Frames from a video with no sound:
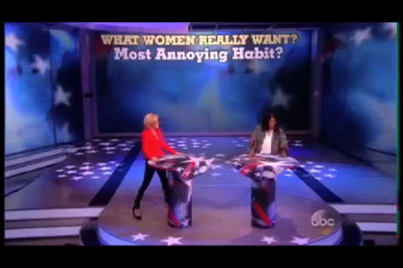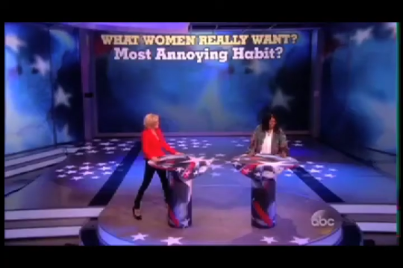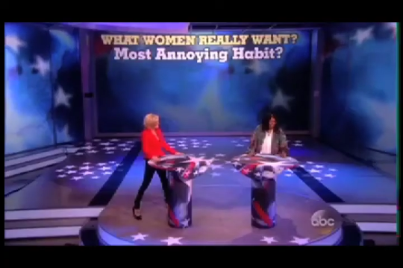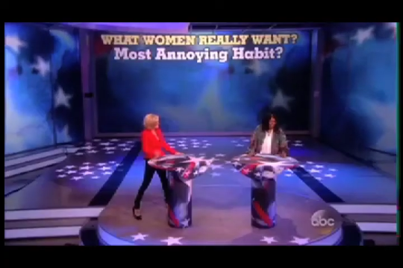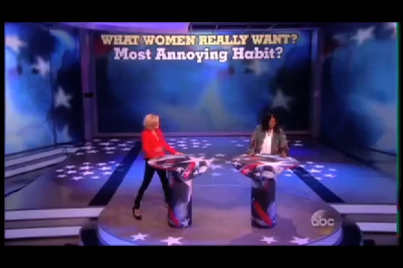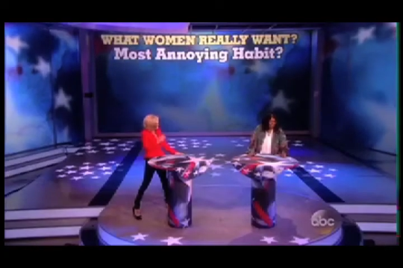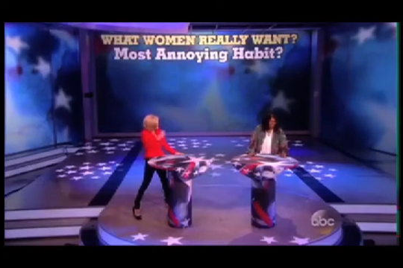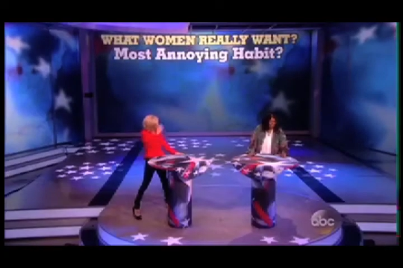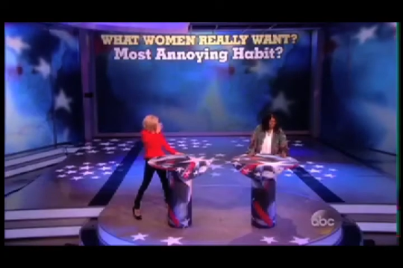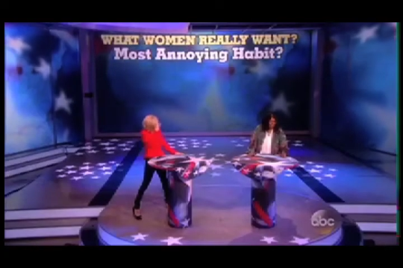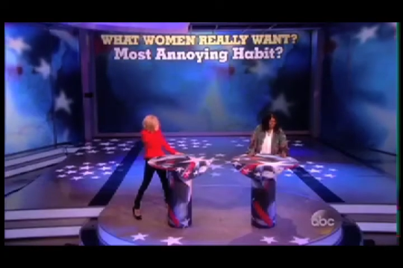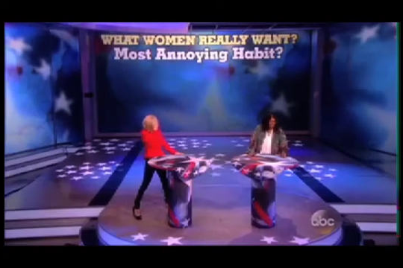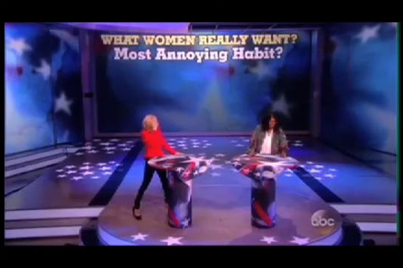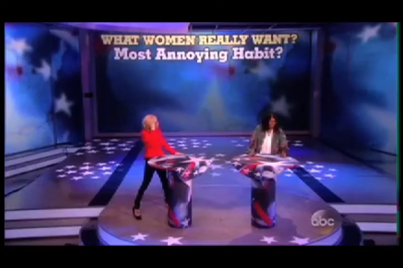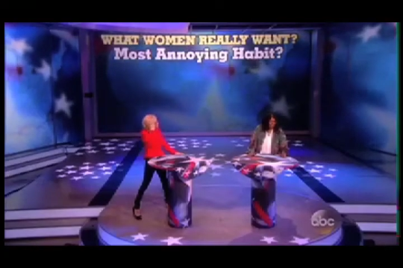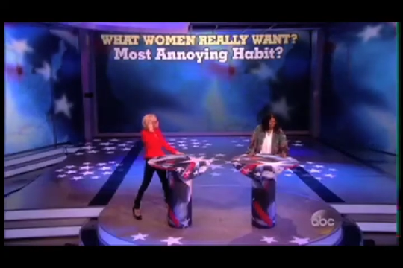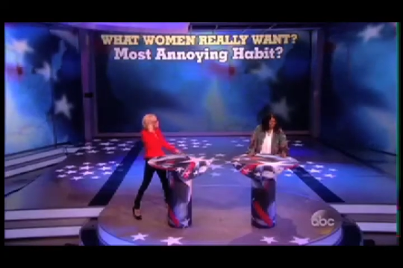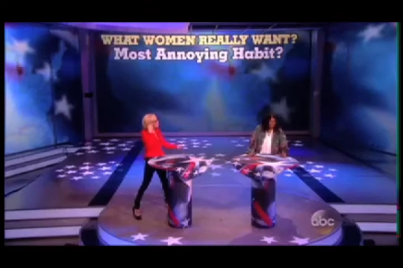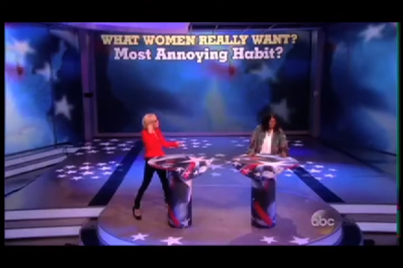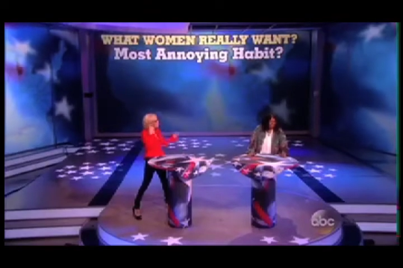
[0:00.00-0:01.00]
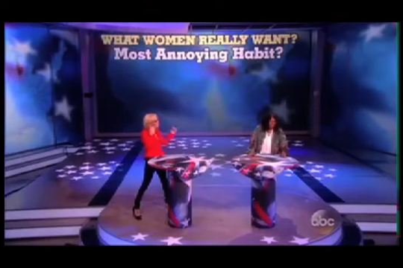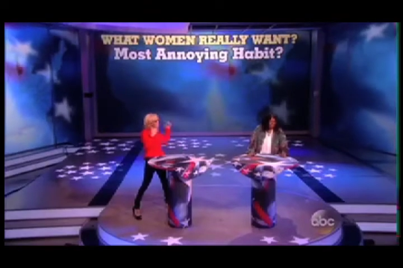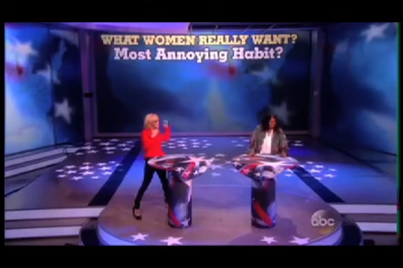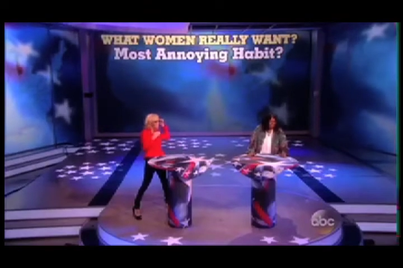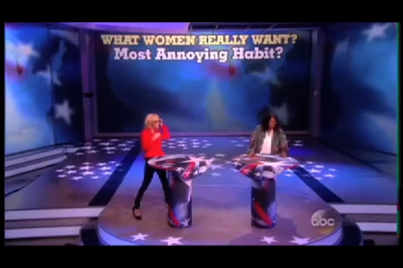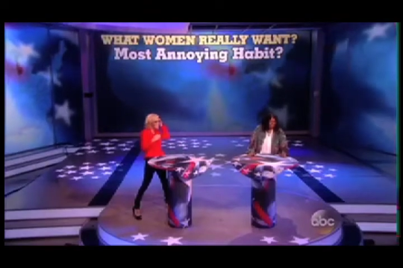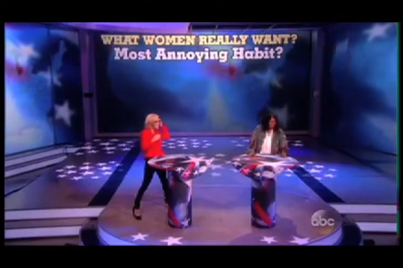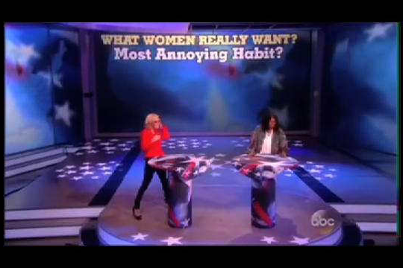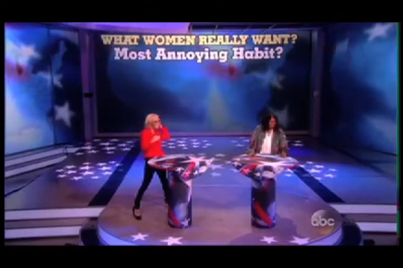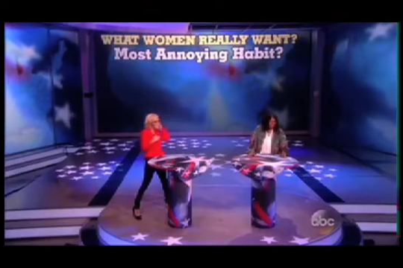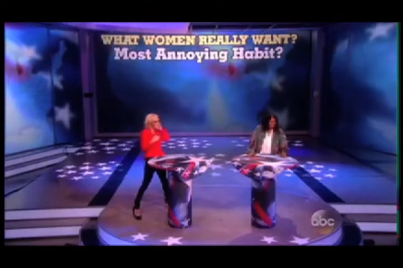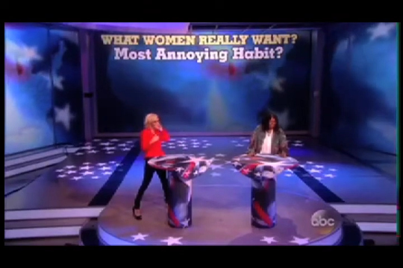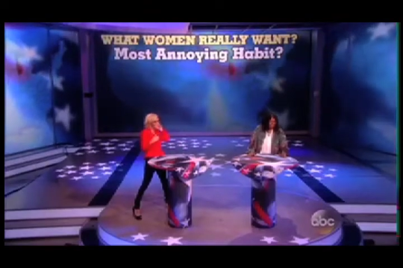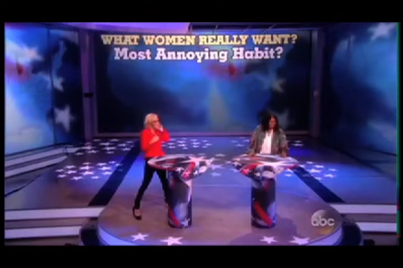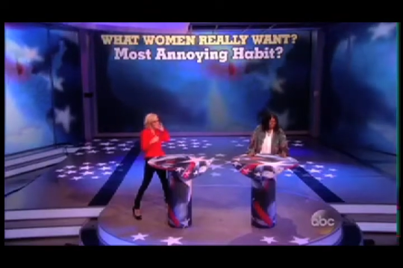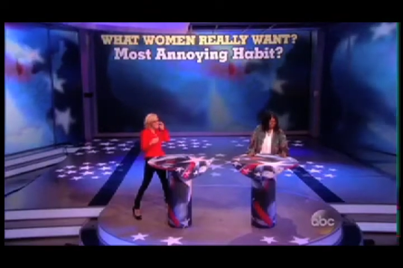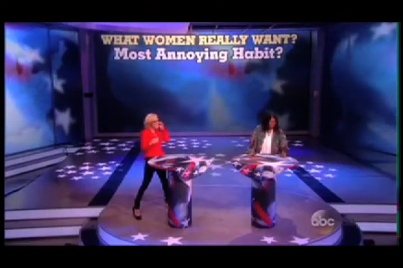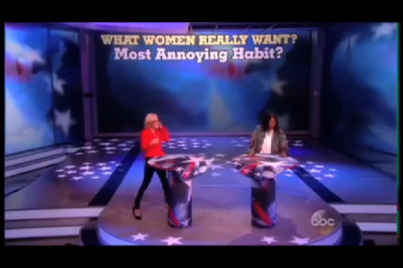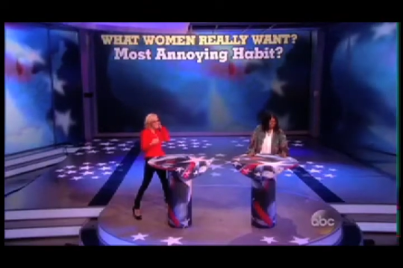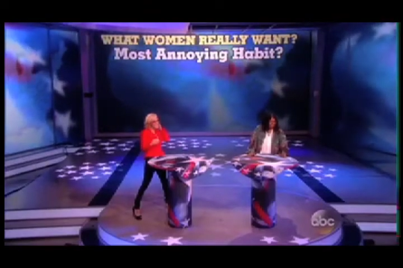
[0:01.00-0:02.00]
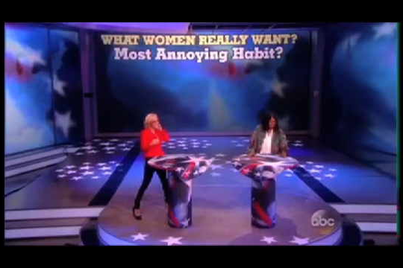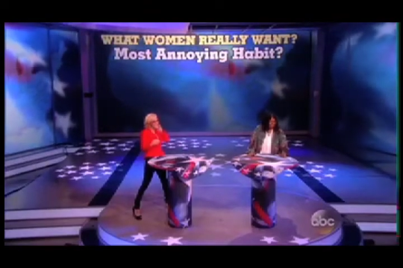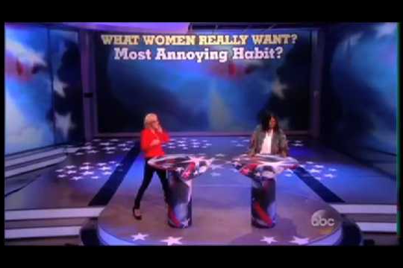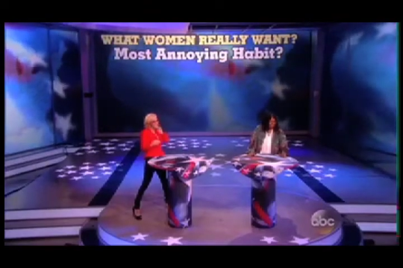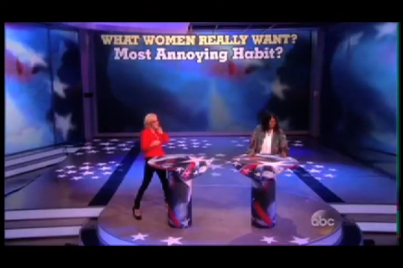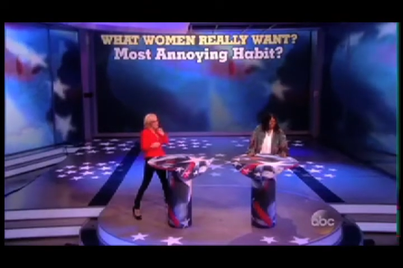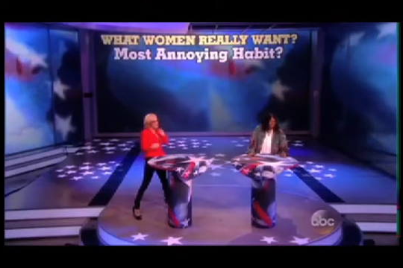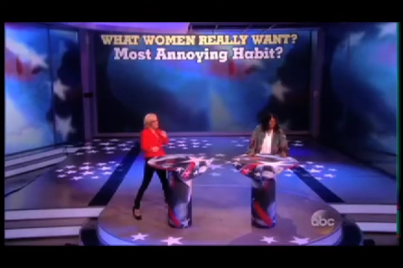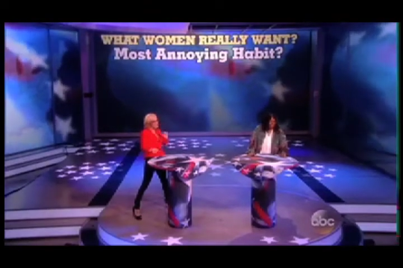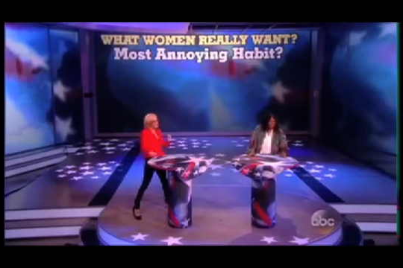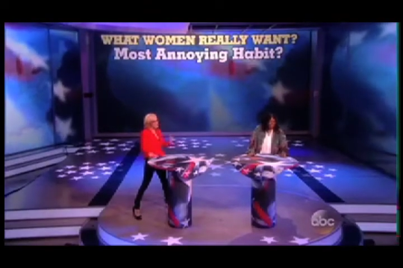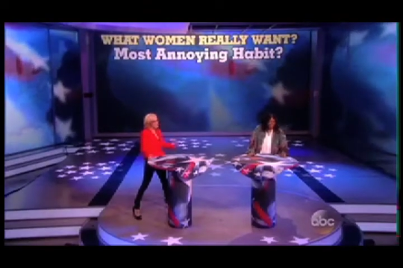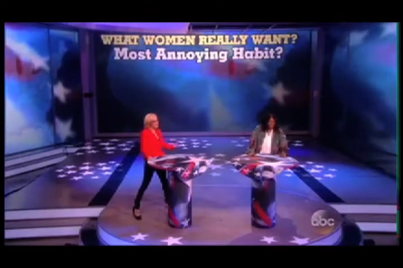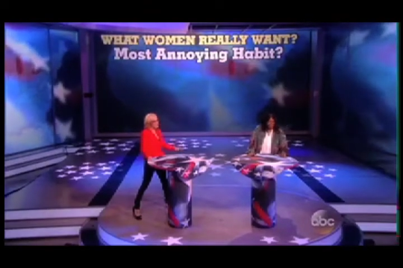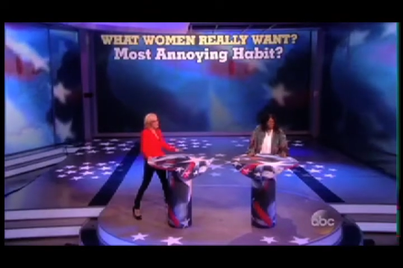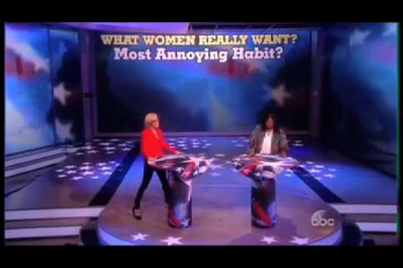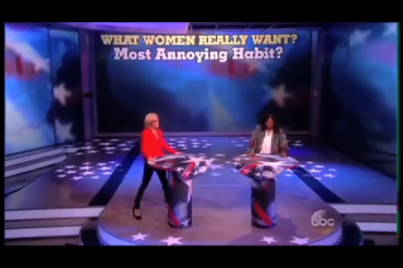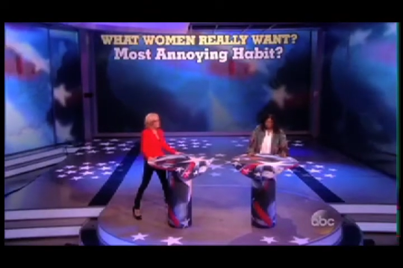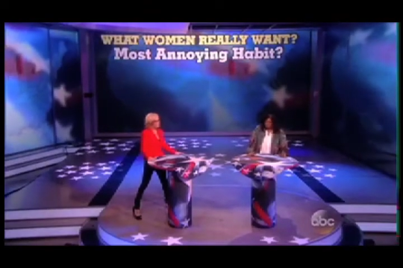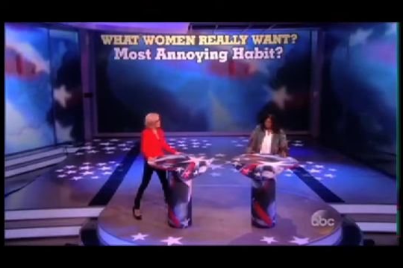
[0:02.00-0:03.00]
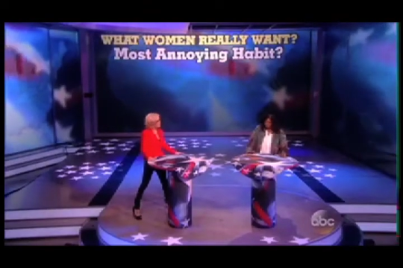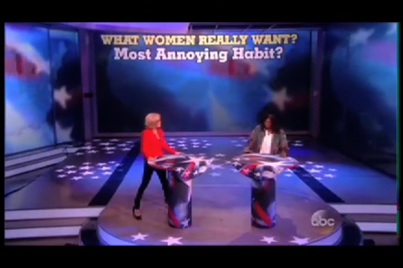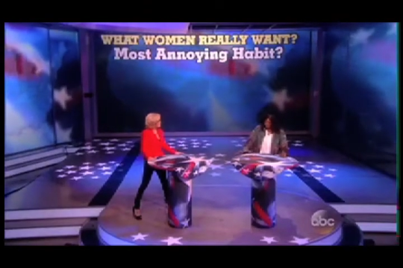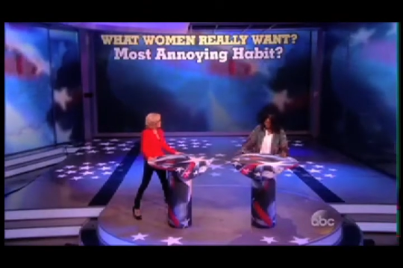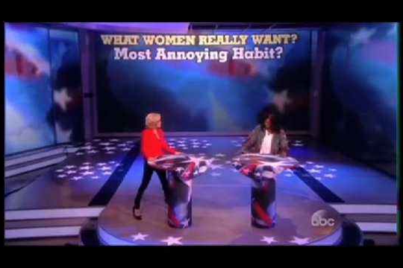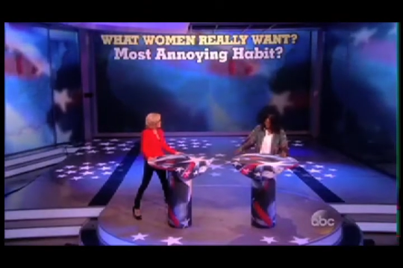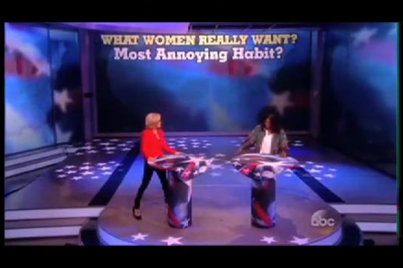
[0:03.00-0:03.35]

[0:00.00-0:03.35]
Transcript: (no speaker visible)